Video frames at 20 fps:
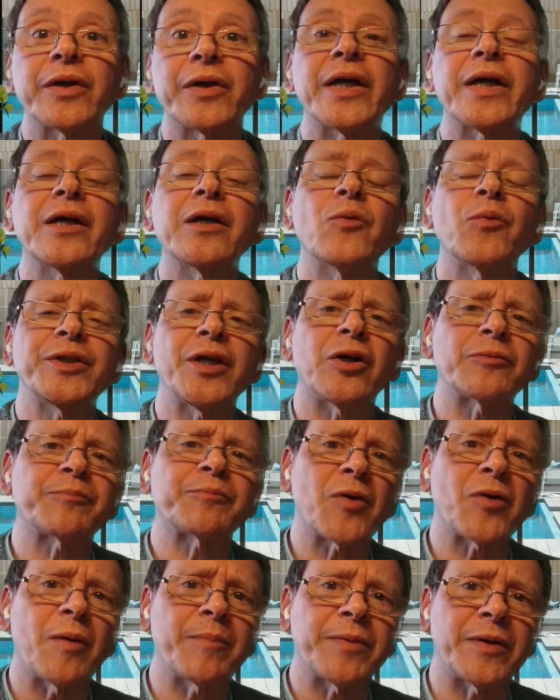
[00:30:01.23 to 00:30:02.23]
Okay,
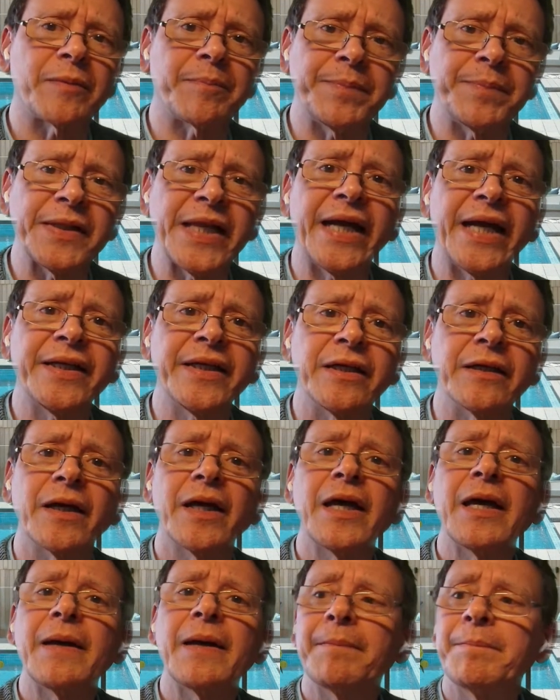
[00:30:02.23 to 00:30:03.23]
without proper planning,
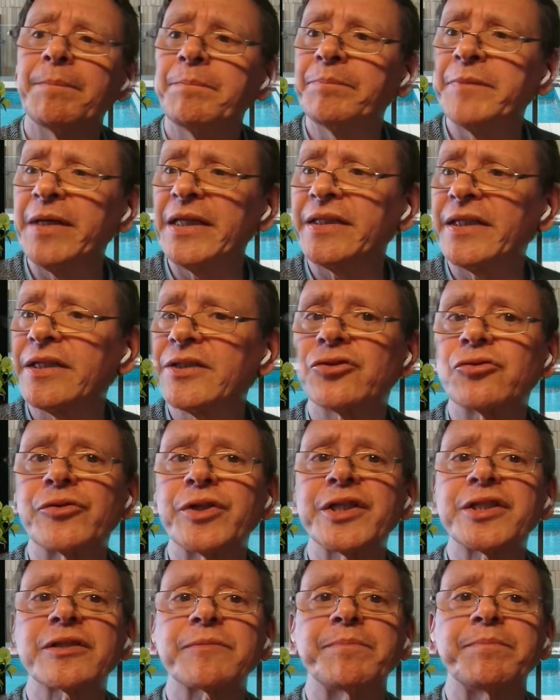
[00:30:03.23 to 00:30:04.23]
meetings
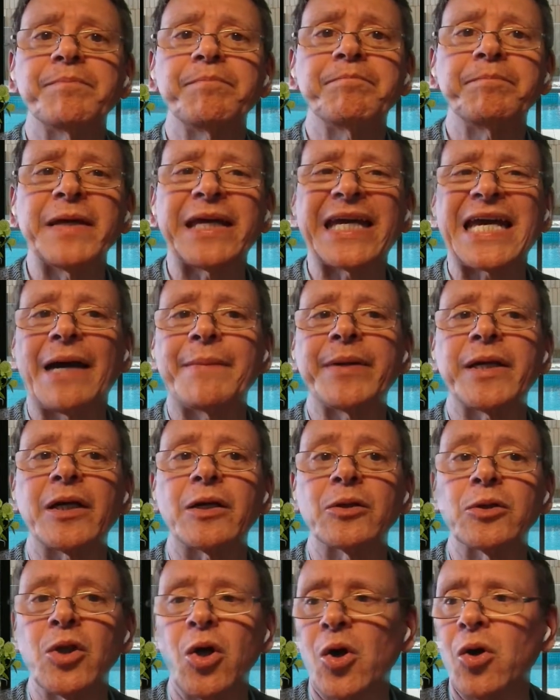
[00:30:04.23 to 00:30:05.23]
risk becoming
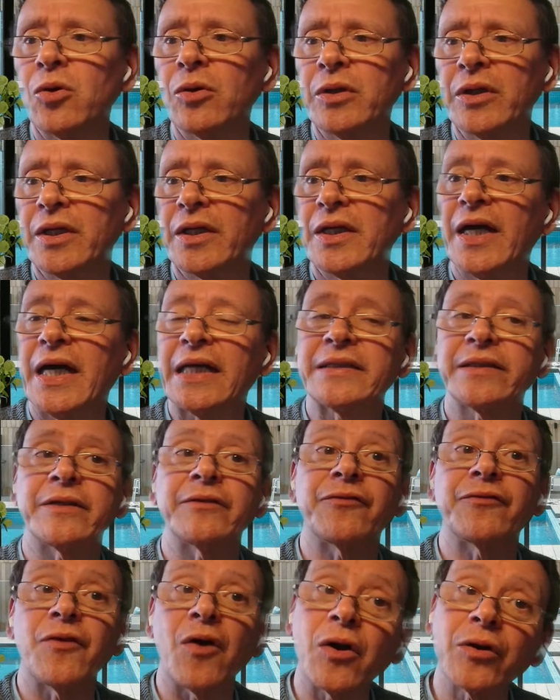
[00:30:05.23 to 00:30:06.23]
long and
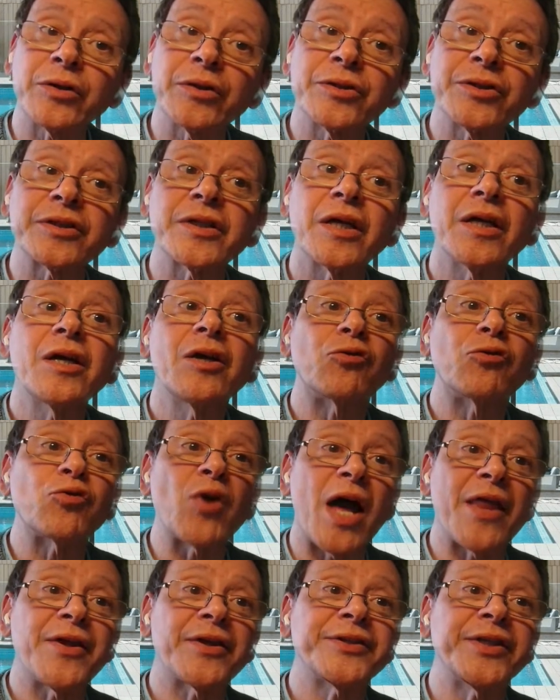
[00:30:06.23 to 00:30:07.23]
unfocused
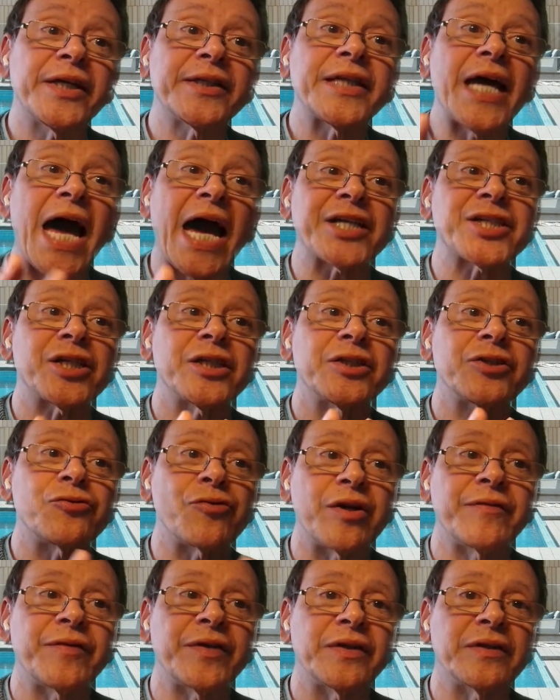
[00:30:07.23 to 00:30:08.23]
rather than
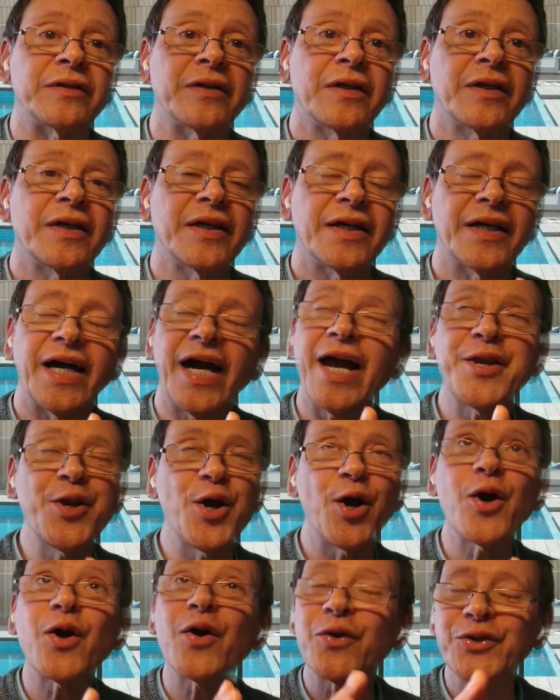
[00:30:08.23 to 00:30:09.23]
action-driven. I
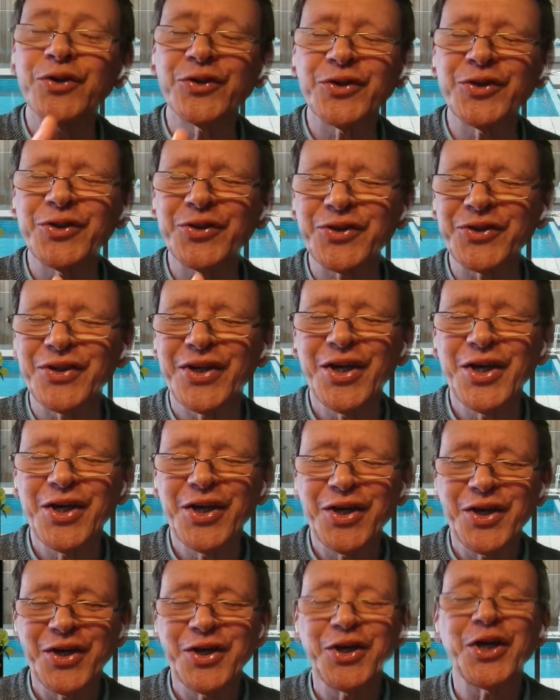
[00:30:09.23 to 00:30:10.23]
know
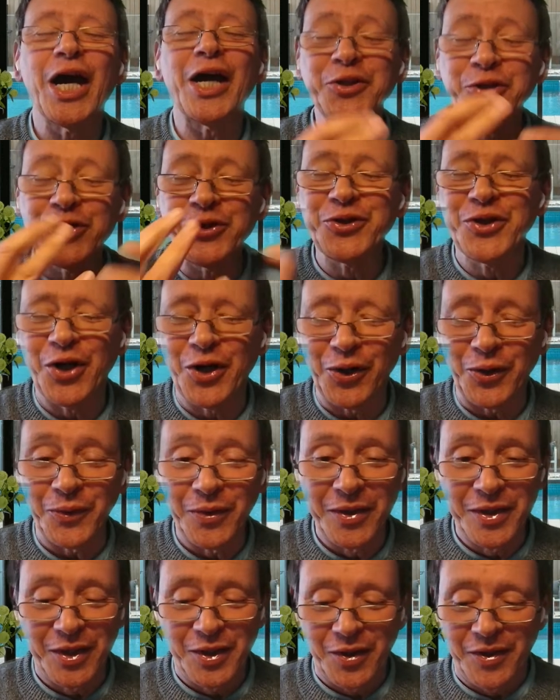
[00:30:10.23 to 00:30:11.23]
you know,
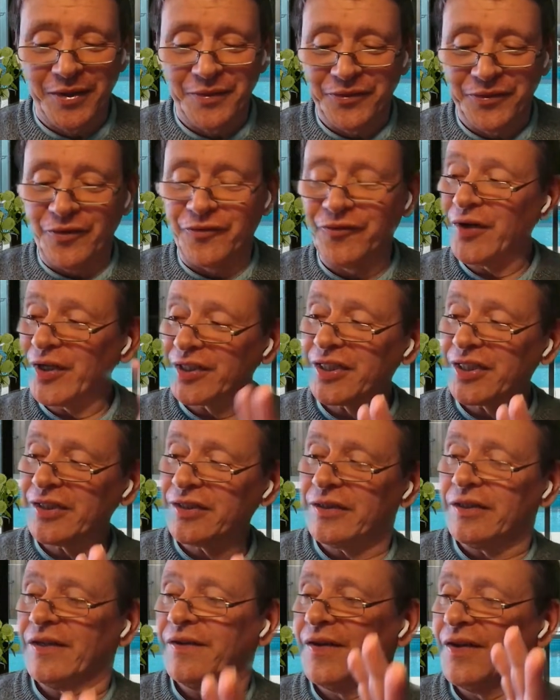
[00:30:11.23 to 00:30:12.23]
the
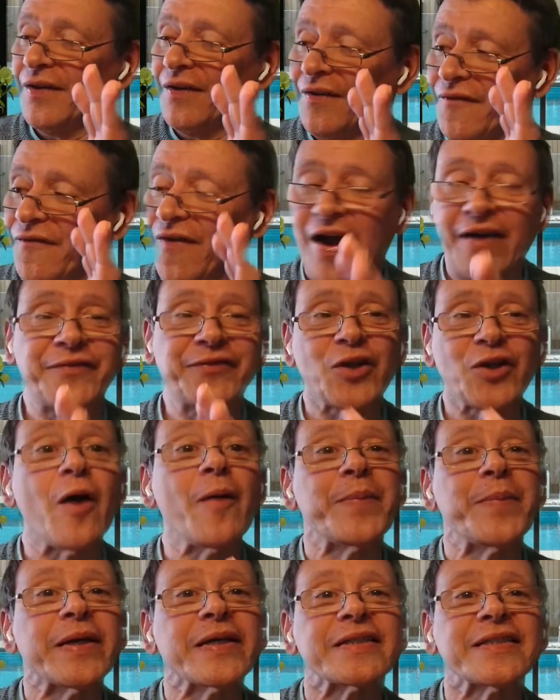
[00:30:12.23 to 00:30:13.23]
first 5
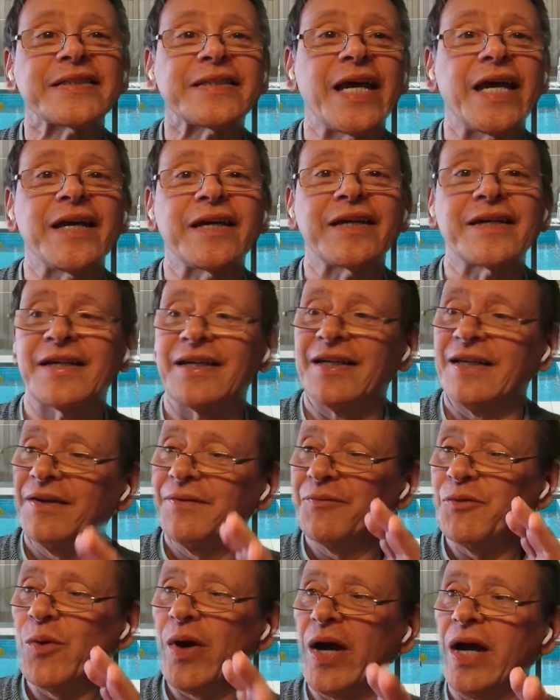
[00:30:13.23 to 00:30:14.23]
topics take,
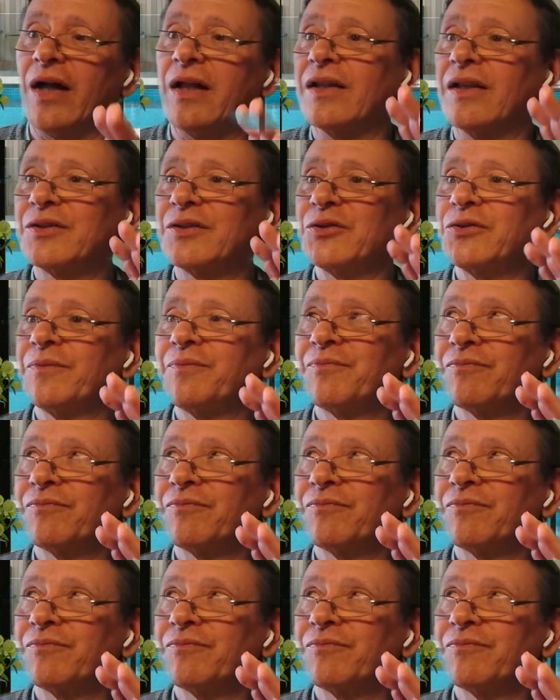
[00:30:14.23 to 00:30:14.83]
well,